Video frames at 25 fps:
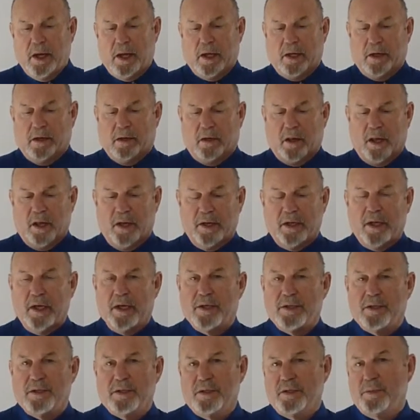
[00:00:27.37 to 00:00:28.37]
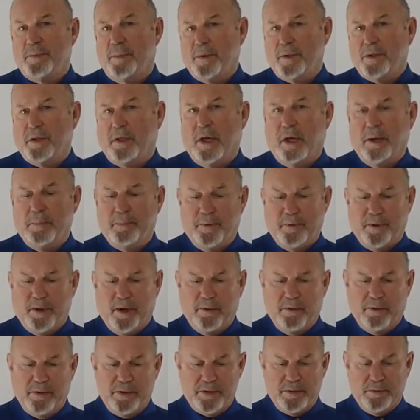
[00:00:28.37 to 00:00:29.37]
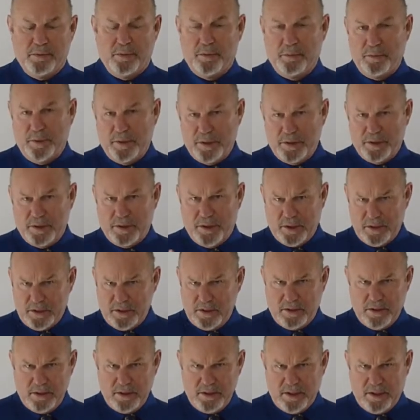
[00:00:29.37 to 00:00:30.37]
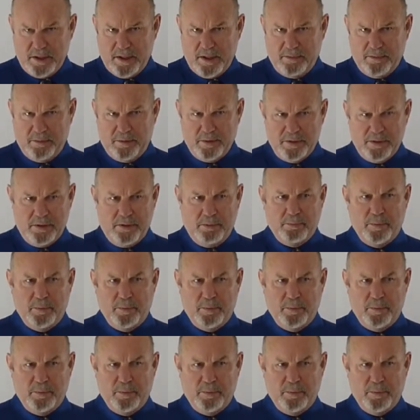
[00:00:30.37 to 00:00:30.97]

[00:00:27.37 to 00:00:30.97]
In a lot of cases, especially hyperthyroidism, when we adjusted these animals,